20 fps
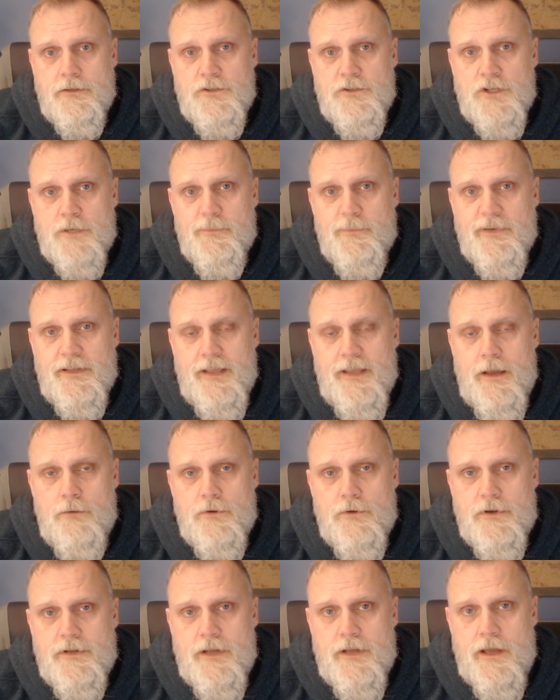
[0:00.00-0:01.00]
German
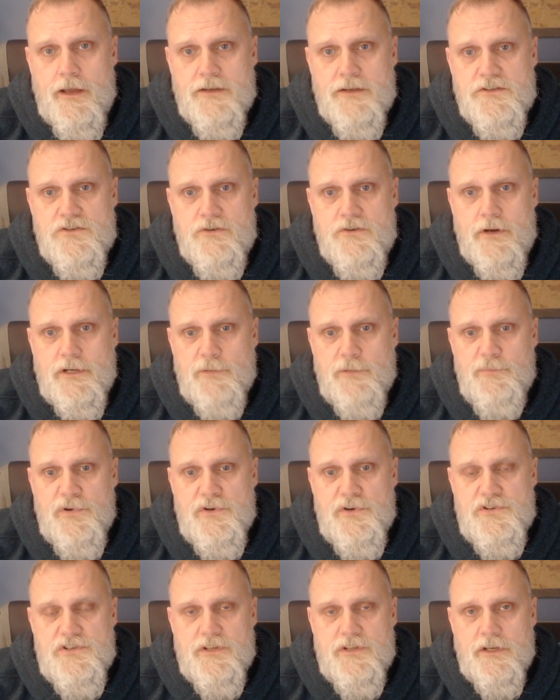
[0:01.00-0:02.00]
counterattacks trying to
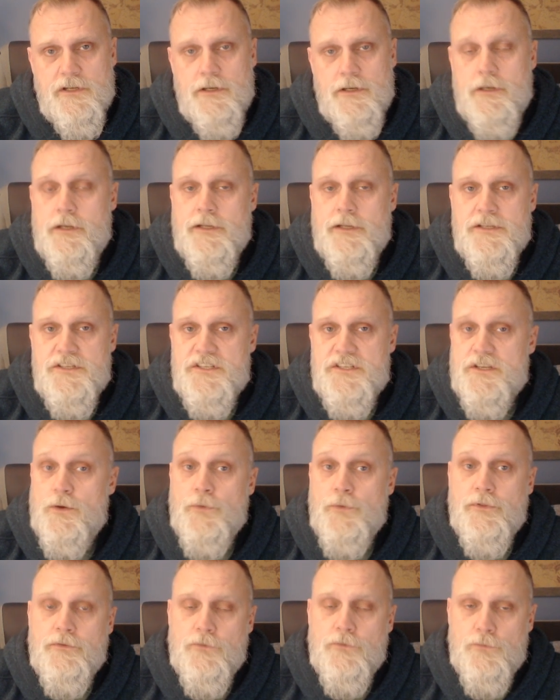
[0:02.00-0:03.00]
push the Canadians
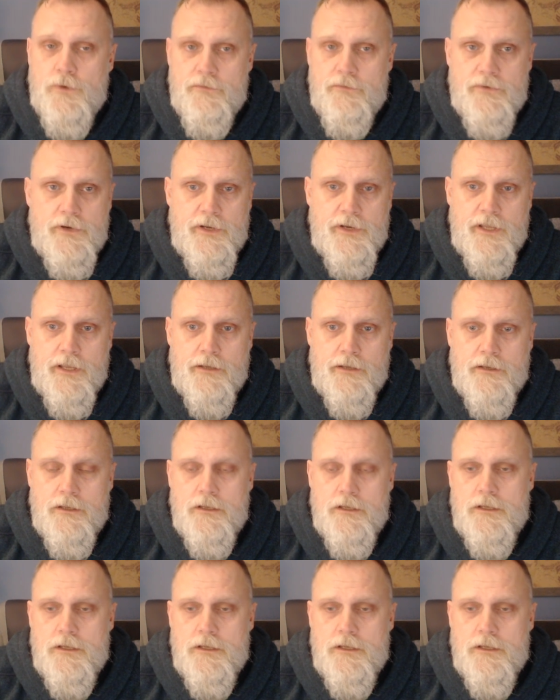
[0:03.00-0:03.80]
south of the river again.